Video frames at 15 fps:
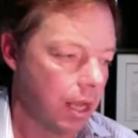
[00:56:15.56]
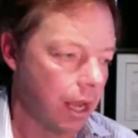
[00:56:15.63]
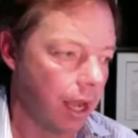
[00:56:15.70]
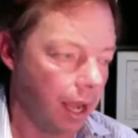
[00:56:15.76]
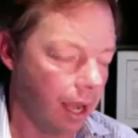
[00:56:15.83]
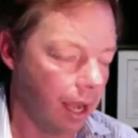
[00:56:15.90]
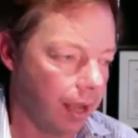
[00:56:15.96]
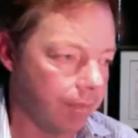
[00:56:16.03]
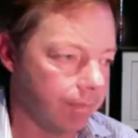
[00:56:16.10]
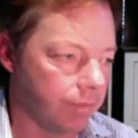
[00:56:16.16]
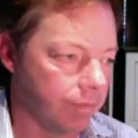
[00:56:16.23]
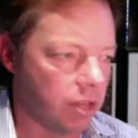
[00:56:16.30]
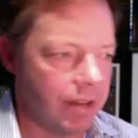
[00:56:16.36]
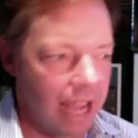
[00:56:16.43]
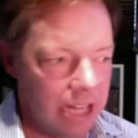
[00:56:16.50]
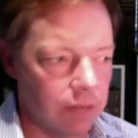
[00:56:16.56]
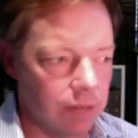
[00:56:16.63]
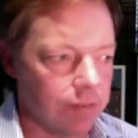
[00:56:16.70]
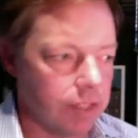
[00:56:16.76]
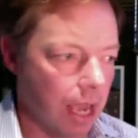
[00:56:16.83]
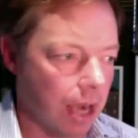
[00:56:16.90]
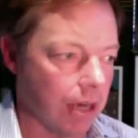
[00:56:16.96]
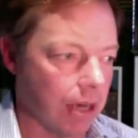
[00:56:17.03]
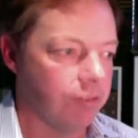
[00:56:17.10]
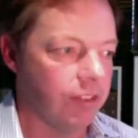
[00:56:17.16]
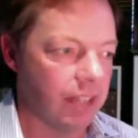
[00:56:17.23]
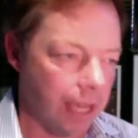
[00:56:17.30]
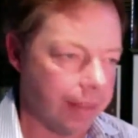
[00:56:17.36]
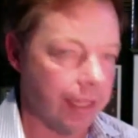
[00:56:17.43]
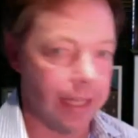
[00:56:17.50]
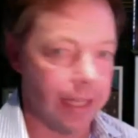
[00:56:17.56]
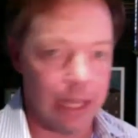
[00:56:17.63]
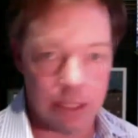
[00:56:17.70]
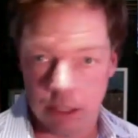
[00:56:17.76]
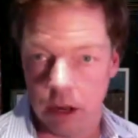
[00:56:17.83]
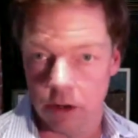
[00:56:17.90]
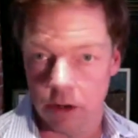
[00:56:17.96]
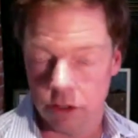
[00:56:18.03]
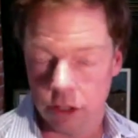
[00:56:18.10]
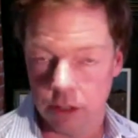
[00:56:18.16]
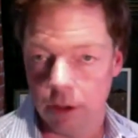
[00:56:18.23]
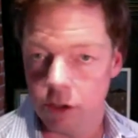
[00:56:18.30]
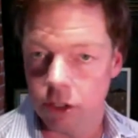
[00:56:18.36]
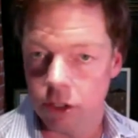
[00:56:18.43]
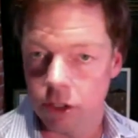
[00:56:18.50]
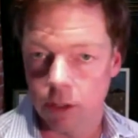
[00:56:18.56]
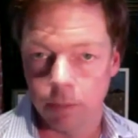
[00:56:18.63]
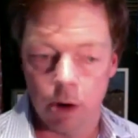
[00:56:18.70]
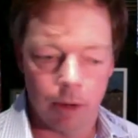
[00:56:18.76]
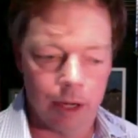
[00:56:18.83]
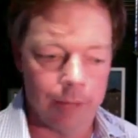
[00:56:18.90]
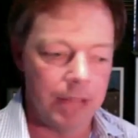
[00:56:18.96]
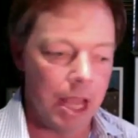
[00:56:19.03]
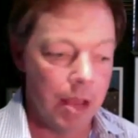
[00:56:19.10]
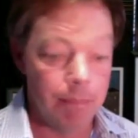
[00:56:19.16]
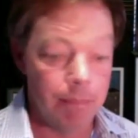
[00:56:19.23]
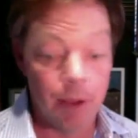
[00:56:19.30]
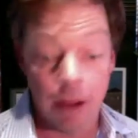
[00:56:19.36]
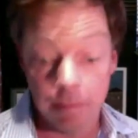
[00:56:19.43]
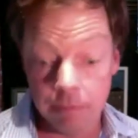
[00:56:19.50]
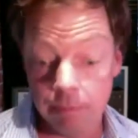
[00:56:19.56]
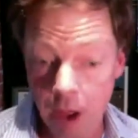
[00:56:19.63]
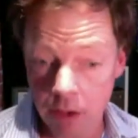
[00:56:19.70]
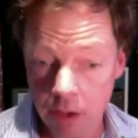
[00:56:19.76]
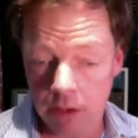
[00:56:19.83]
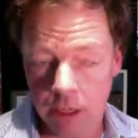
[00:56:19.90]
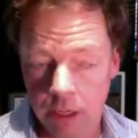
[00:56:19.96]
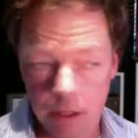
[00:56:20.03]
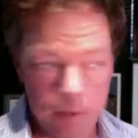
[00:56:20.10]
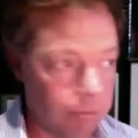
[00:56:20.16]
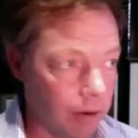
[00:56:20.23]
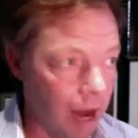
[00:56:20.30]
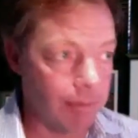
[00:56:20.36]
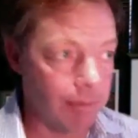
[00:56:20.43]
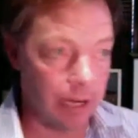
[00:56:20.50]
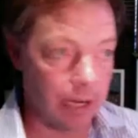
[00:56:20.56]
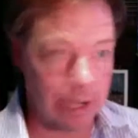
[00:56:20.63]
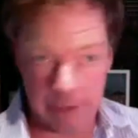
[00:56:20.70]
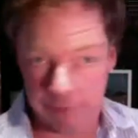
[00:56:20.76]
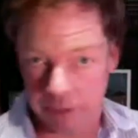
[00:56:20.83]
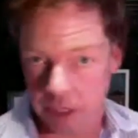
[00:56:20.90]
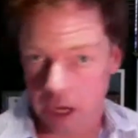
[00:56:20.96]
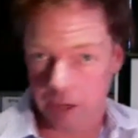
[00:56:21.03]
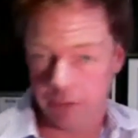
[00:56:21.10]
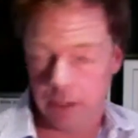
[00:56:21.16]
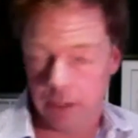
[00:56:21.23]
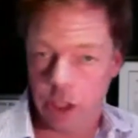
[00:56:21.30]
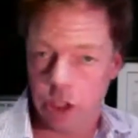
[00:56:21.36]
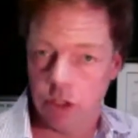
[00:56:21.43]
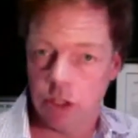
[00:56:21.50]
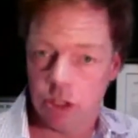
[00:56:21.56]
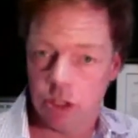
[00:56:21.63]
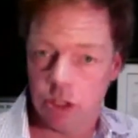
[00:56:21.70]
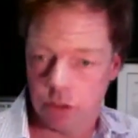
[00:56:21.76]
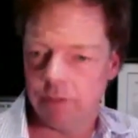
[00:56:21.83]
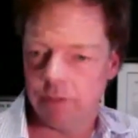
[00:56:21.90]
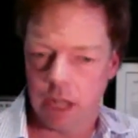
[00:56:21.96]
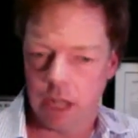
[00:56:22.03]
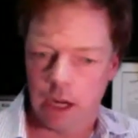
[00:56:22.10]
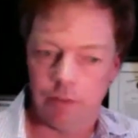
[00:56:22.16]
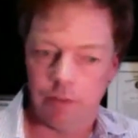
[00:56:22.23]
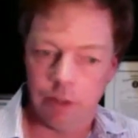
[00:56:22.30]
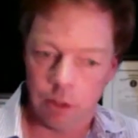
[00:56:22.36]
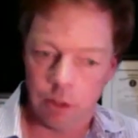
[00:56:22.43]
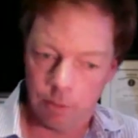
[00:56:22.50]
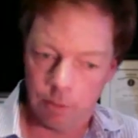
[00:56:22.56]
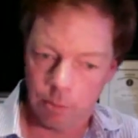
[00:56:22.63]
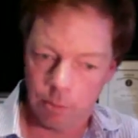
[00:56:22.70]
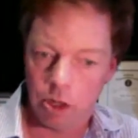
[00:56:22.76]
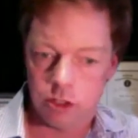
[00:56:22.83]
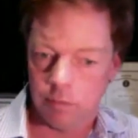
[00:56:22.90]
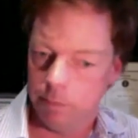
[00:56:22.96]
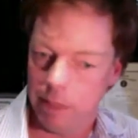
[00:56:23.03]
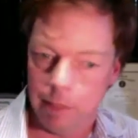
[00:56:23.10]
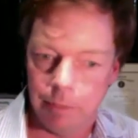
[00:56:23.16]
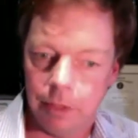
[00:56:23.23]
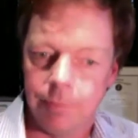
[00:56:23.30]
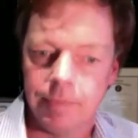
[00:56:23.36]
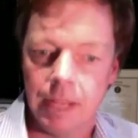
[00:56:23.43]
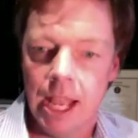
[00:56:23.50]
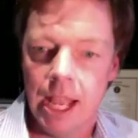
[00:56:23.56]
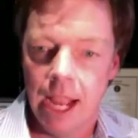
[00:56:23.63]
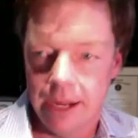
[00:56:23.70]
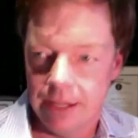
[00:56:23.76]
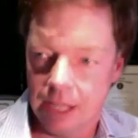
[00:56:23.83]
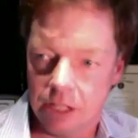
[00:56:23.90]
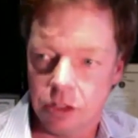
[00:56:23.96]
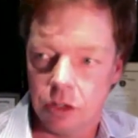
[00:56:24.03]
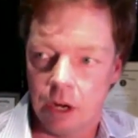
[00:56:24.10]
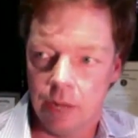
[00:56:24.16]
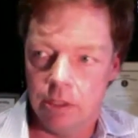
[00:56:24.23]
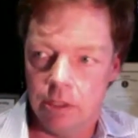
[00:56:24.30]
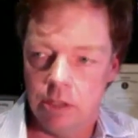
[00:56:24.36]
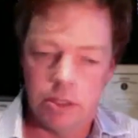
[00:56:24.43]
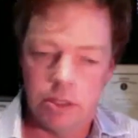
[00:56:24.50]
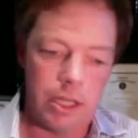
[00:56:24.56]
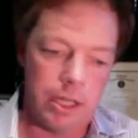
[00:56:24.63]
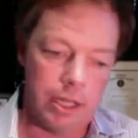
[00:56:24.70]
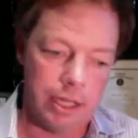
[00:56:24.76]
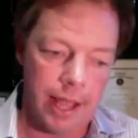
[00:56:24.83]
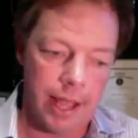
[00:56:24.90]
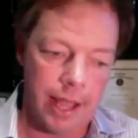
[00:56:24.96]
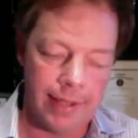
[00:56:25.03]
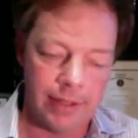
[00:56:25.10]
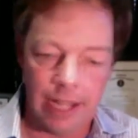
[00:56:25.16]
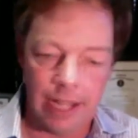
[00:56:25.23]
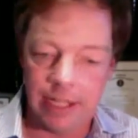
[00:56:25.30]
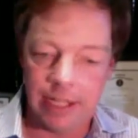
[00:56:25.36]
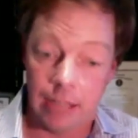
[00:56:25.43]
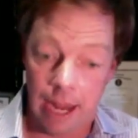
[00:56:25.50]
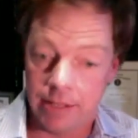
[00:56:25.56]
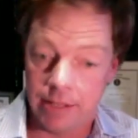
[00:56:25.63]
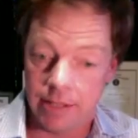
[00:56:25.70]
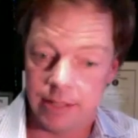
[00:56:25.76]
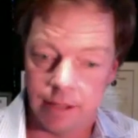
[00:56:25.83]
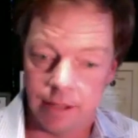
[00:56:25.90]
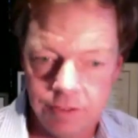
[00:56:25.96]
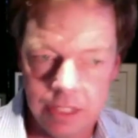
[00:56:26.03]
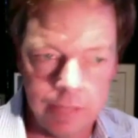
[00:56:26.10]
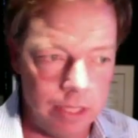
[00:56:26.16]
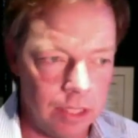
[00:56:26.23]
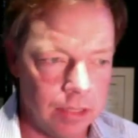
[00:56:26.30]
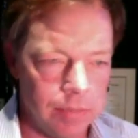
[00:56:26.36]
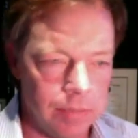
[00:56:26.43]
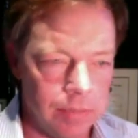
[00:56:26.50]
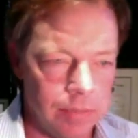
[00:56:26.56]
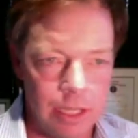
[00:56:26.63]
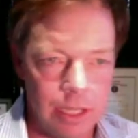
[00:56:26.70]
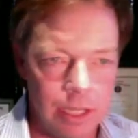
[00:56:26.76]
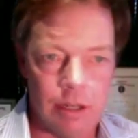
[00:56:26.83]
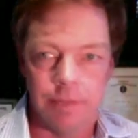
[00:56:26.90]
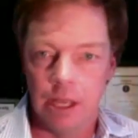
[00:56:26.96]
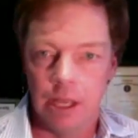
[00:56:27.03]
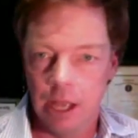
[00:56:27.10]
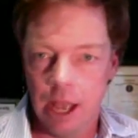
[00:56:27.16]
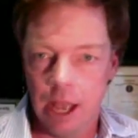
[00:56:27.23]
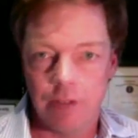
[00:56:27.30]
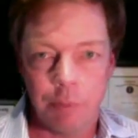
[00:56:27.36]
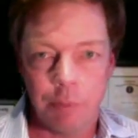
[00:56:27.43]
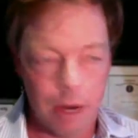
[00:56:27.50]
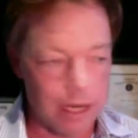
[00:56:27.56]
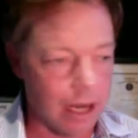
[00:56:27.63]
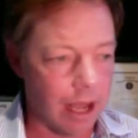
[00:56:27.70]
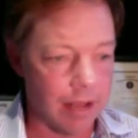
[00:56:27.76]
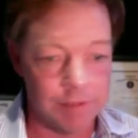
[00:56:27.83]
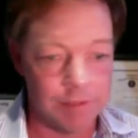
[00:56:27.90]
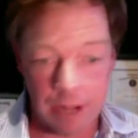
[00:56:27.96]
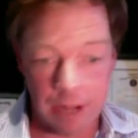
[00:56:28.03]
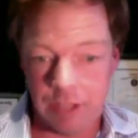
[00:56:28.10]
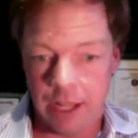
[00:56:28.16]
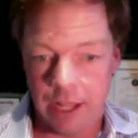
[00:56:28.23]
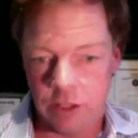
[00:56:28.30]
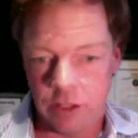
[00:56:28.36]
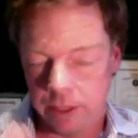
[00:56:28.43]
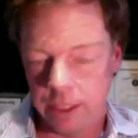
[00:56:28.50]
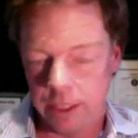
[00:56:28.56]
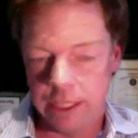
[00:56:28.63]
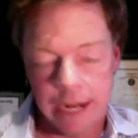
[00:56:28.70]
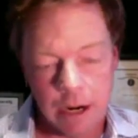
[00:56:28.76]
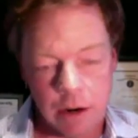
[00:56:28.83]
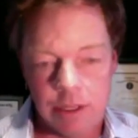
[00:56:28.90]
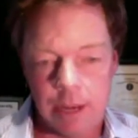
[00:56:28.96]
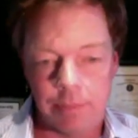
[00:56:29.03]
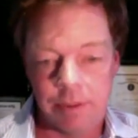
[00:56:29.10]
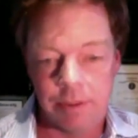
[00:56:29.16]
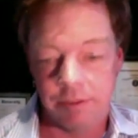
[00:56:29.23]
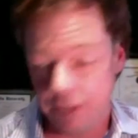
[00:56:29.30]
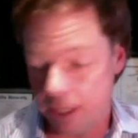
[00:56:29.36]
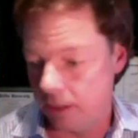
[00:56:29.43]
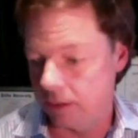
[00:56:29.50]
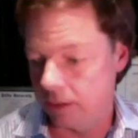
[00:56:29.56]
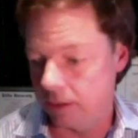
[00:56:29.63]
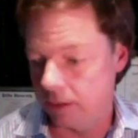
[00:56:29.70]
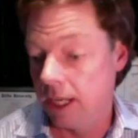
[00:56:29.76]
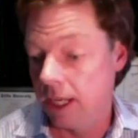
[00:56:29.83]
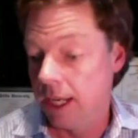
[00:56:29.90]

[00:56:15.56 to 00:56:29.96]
Um, so nature photography, I think SLRs are the most appropriate. But the mo- the primary kind of photography I shoot is street photography or portraits of people, and that's where I'm using a Leica lens, a 50 millimeter f.95 lens, really narrow depth of field.